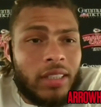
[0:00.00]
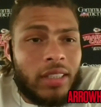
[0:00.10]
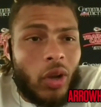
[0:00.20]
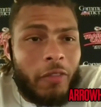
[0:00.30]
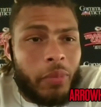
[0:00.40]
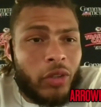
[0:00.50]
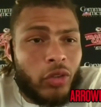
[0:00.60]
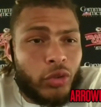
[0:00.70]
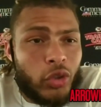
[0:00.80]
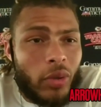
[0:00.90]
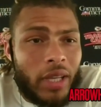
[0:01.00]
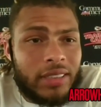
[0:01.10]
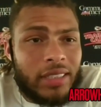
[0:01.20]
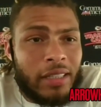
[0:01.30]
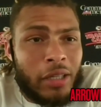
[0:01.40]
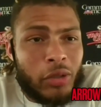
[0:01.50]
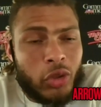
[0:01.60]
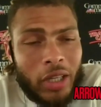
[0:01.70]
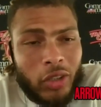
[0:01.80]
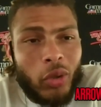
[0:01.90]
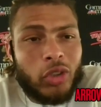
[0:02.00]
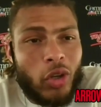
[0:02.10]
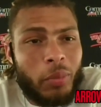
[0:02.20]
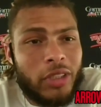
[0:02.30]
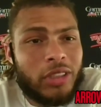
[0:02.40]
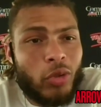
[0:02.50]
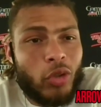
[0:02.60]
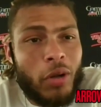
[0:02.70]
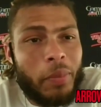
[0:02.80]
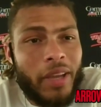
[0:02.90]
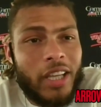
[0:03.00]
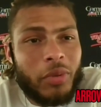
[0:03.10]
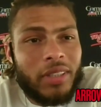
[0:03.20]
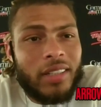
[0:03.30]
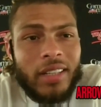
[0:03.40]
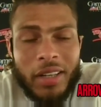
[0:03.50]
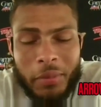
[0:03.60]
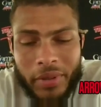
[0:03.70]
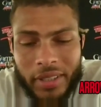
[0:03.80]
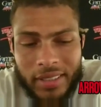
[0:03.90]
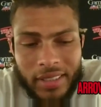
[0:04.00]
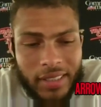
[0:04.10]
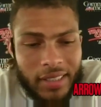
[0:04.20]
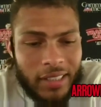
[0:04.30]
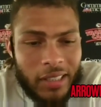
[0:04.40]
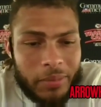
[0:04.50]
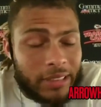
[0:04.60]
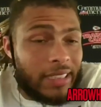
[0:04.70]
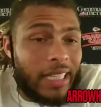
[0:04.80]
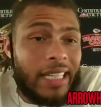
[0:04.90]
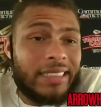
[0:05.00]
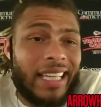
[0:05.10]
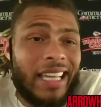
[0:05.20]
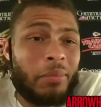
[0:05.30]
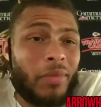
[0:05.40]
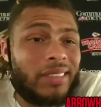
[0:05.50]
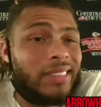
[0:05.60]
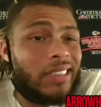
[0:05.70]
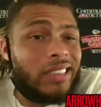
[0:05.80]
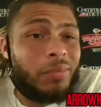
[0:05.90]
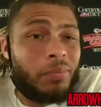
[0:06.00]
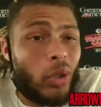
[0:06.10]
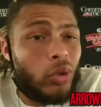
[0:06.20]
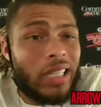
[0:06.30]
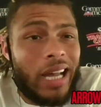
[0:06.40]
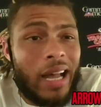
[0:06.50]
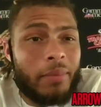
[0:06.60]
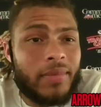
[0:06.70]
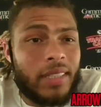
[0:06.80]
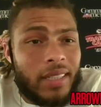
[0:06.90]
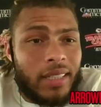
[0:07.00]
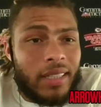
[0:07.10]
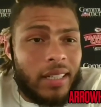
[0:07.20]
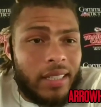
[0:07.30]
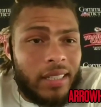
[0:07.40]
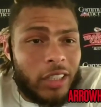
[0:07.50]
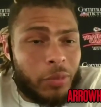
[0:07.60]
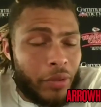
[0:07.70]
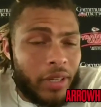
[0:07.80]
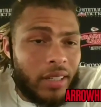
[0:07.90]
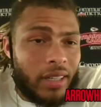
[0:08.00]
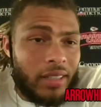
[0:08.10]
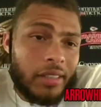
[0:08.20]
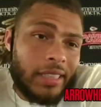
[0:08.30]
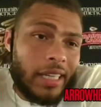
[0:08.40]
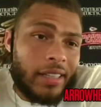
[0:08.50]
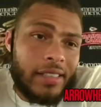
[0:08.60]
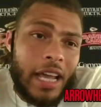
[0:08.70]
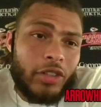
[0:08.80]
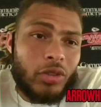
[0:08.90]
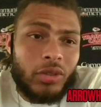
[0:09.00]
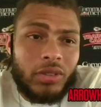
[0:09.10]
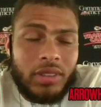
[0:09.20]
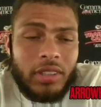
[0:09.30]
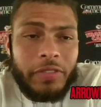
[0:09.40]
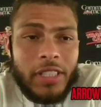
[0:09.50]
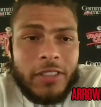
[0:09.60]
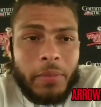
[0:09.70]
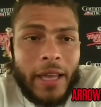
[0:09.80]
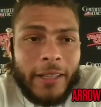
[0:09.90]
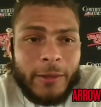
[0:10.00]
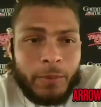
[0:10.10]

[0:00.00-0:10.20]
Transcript: You know, I've been through two ACLs, so I know it's going to be some growing pains within there. But uh, to say he's eight months since post-op, uh, he looks pretty good. He looks like a natural defensive back.